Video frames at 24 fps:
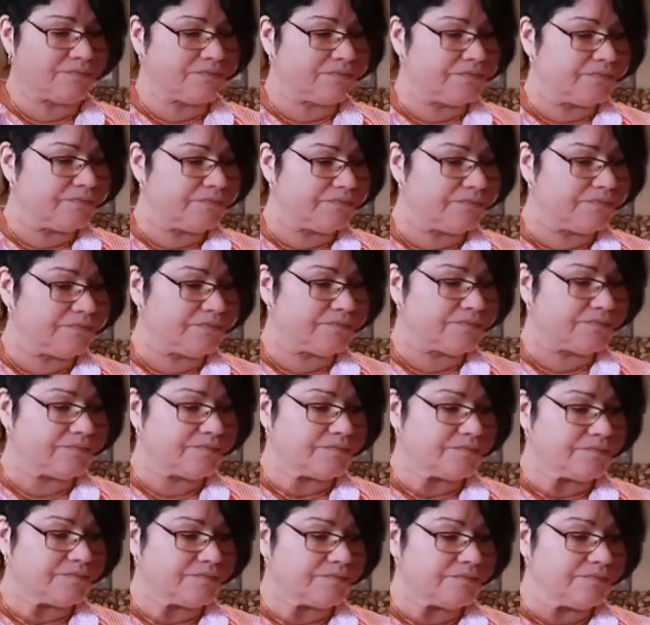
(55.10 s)

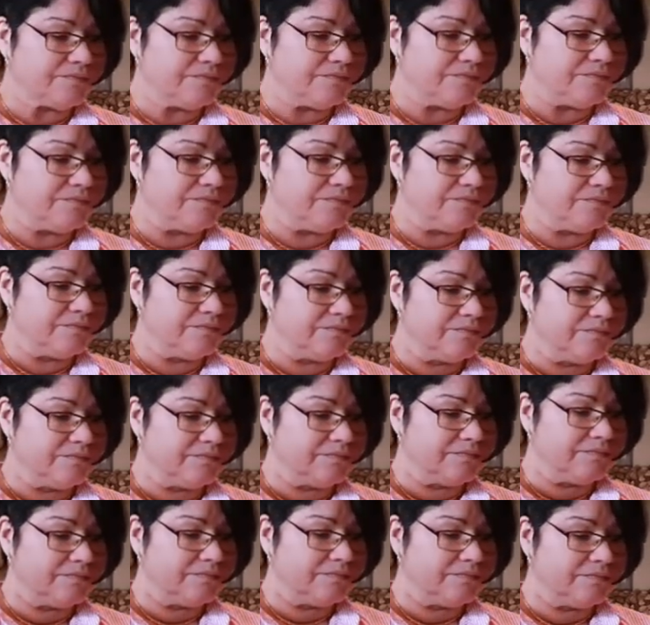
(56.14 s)

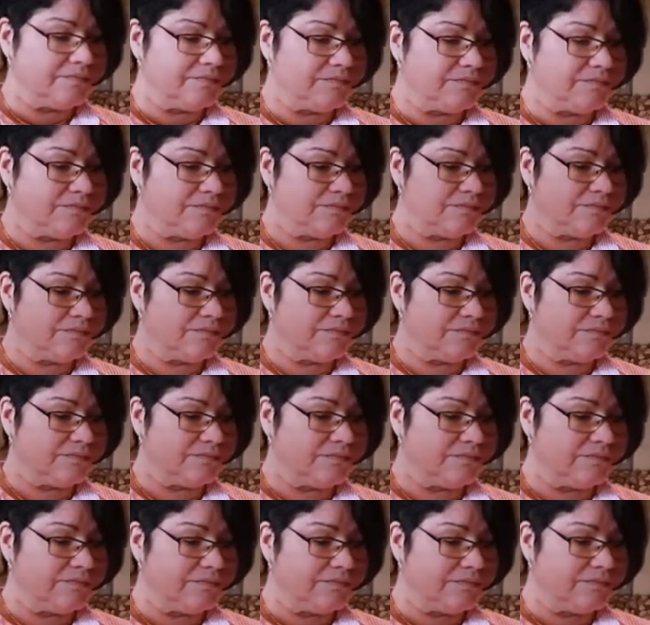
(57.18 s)

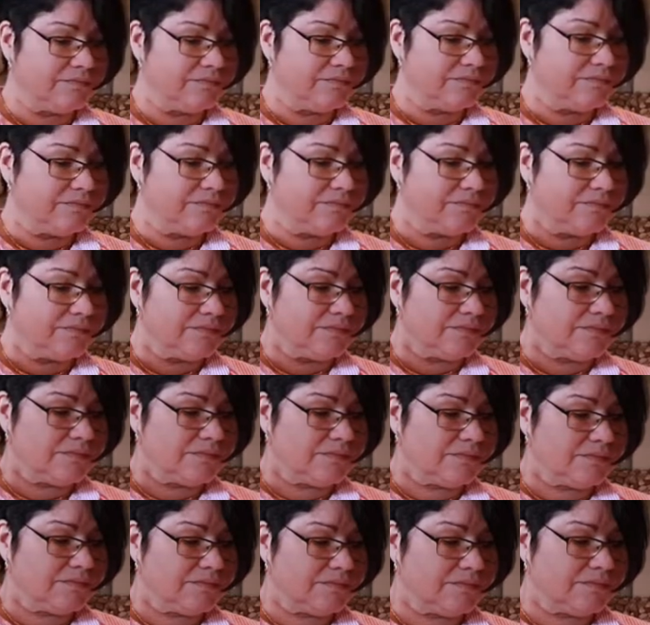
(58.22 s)

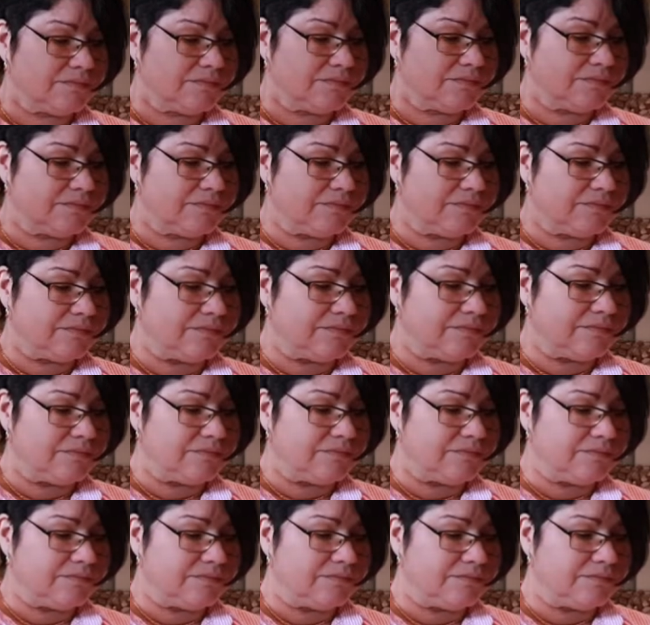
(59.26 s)

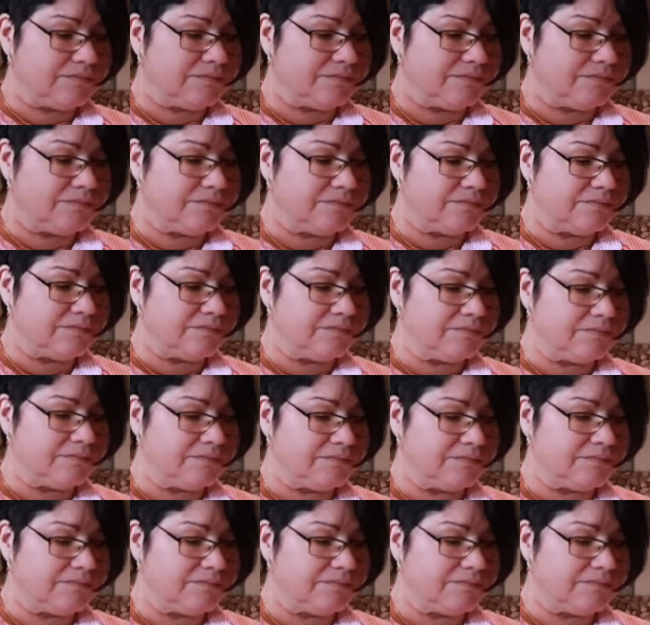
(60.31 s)
This person isn't speaking.